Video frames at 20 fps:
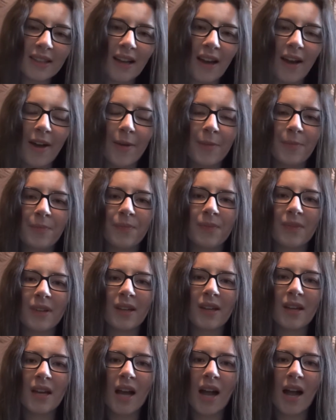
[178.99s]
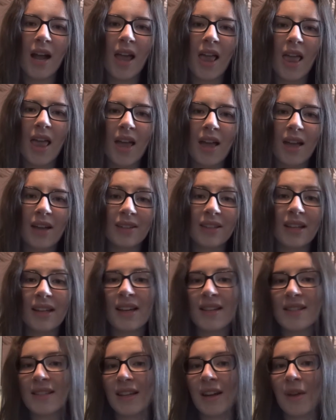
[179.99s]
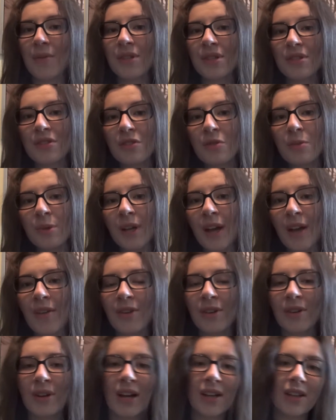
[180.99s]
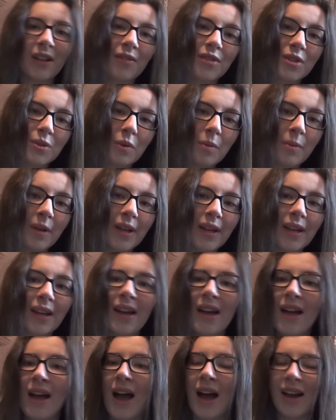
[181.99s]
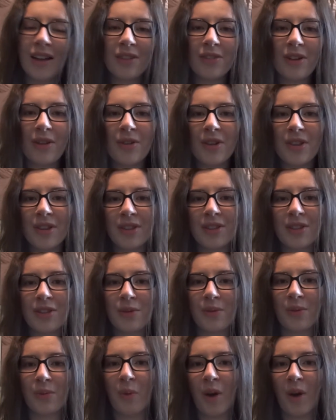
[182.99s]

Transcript: Like I said, I was a scuba diver, I love swimming, I love everything to do with